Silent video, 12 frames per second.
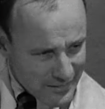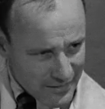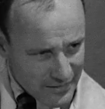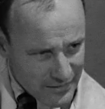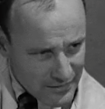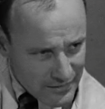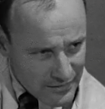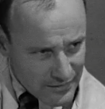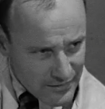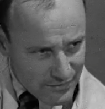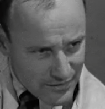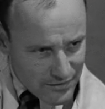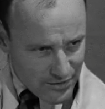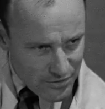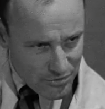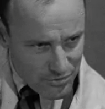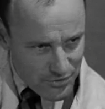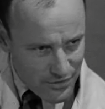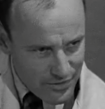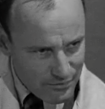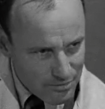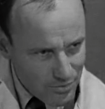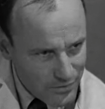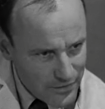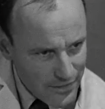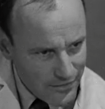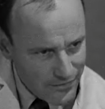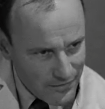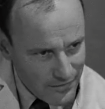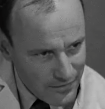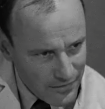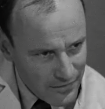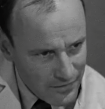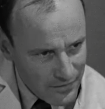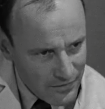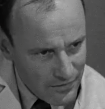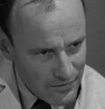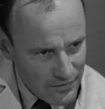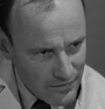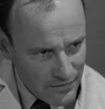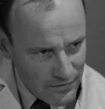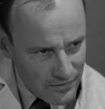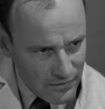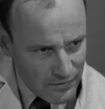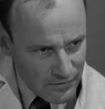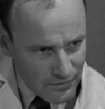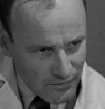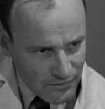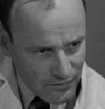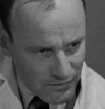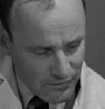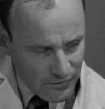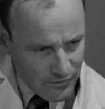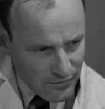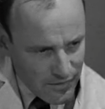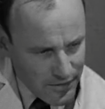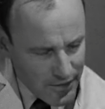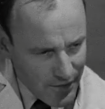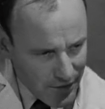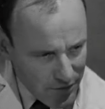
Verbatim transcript: At number two on my 60s horror film list is actually one of my all-time favorite movies, not just